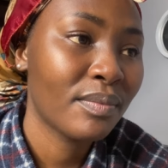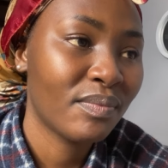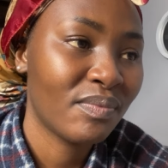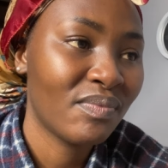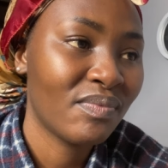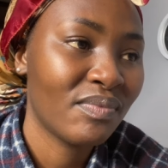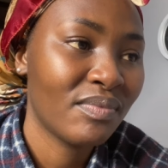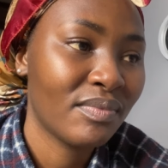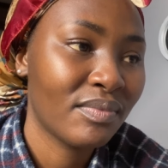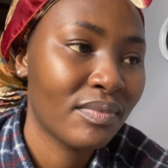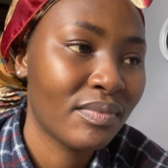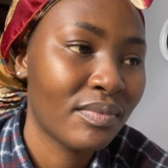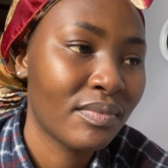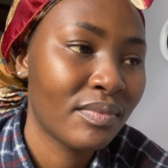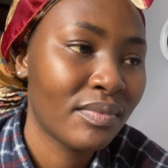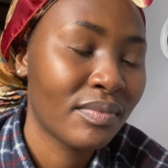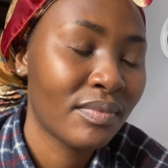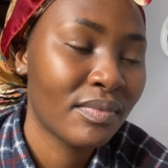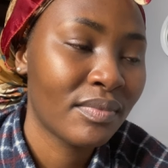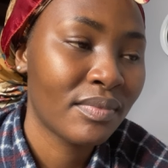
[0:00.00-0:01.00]
Mm.
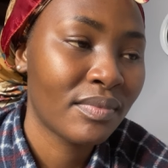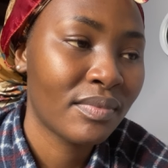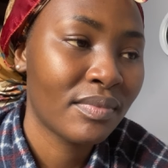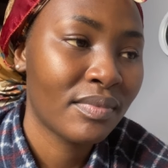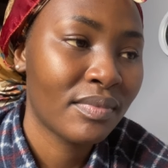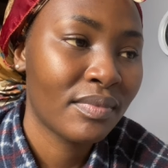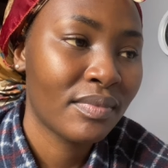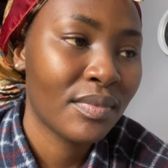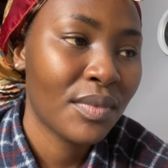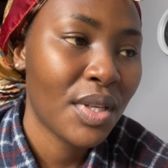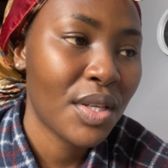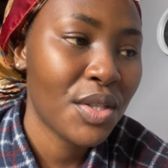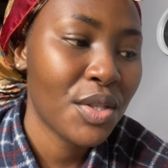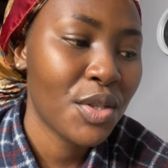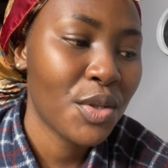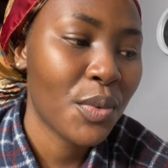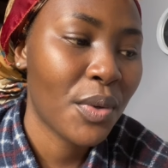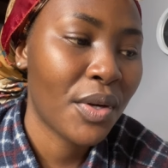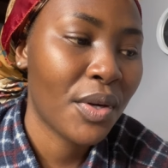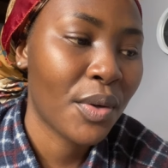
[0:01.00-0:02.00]
I
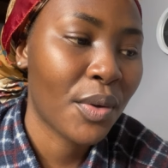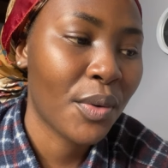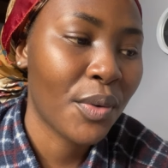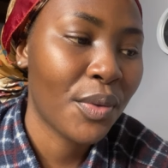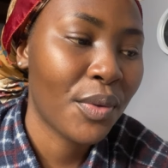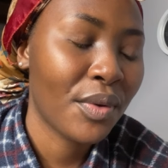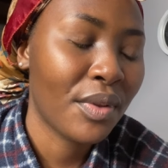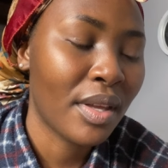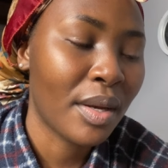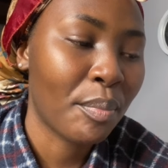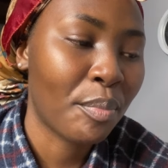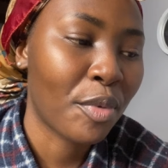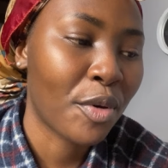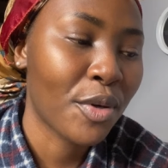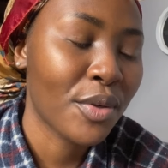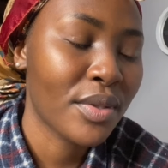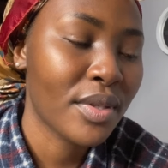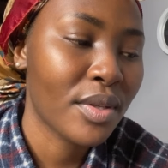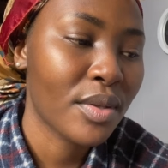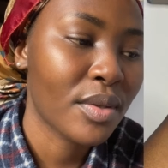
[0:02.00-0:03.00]
just want to go through that
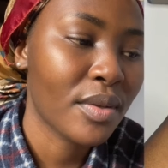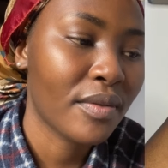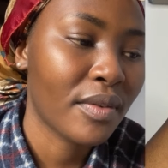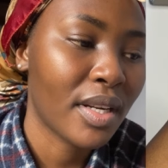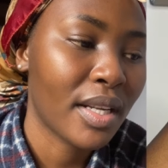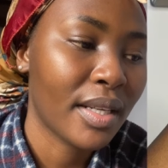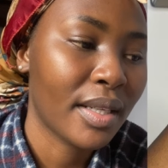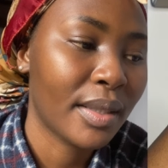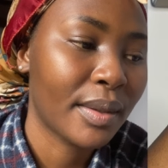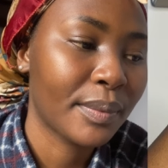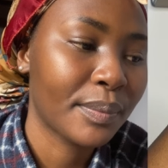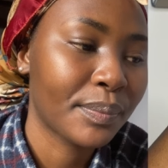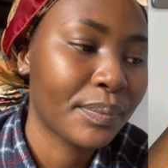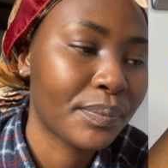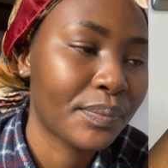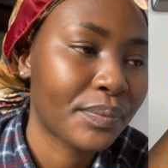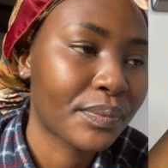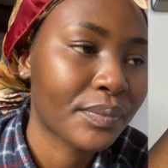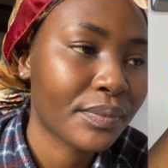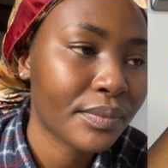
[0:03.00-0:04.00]
process of like
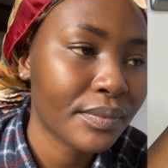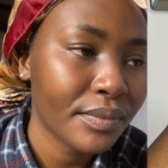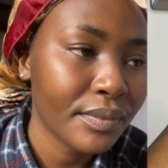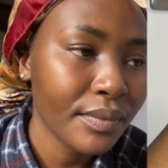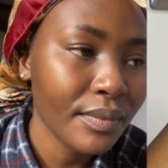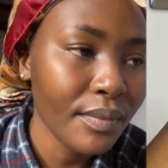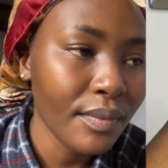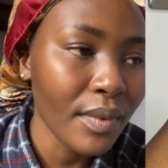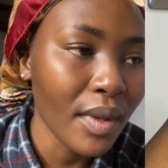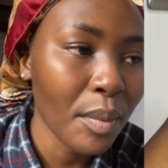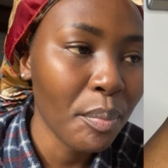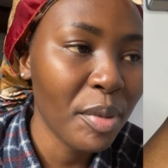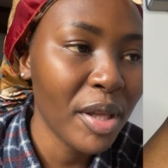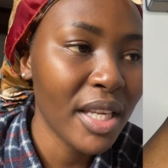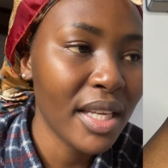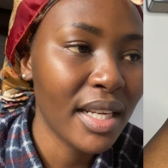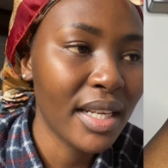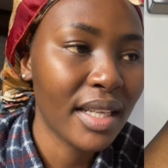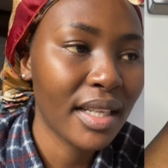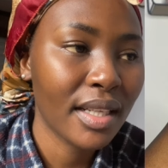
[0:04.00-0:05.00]

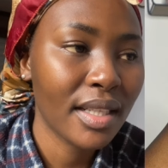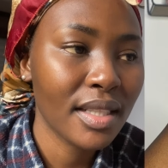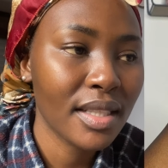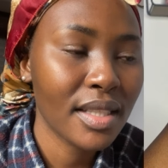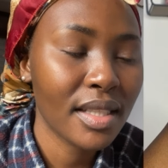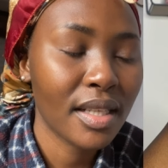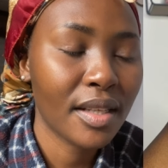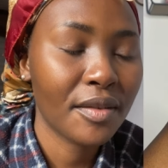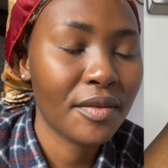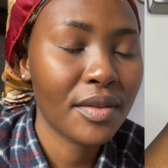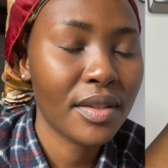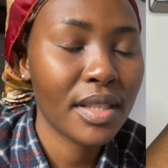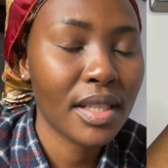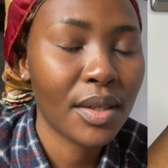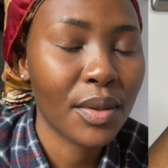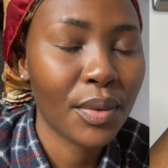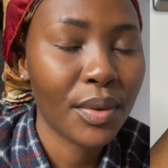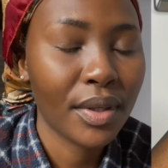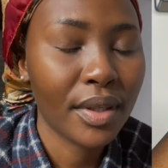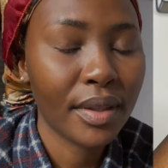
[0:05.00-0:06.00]
peeling and stuff. It's
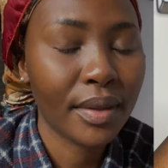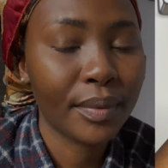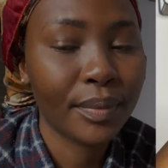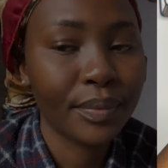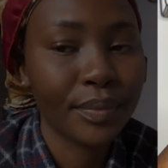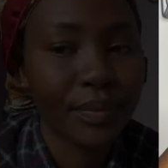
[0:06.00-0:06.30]
annoying.